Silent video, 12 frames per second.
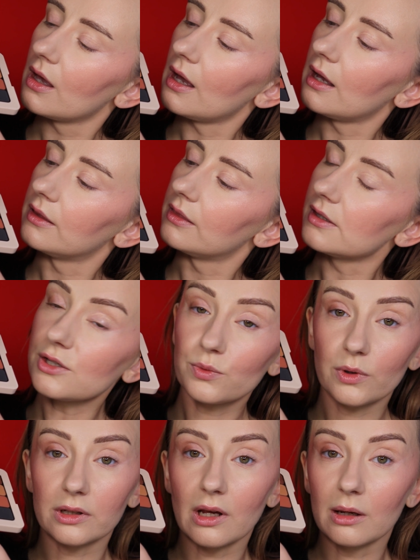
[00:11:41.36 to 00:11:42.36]
And this
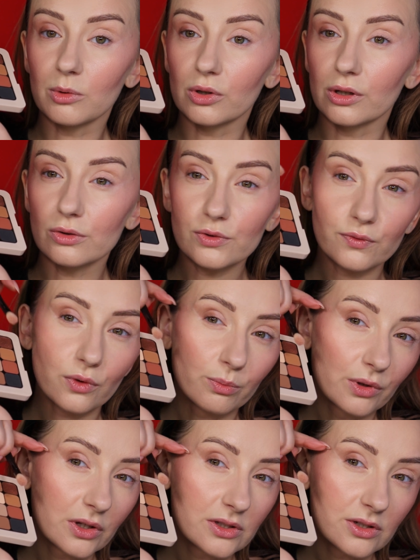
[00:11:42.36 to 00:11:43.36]
one I'm gonna use for
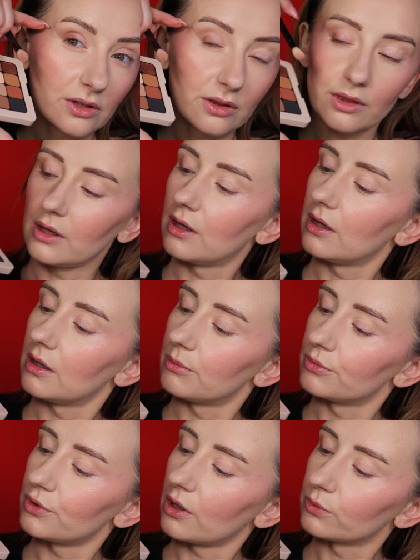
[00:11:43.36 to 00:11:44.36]
blending
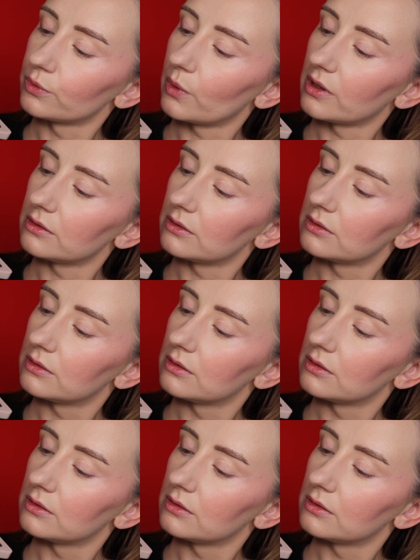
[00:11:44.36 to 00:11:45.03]
the brown one.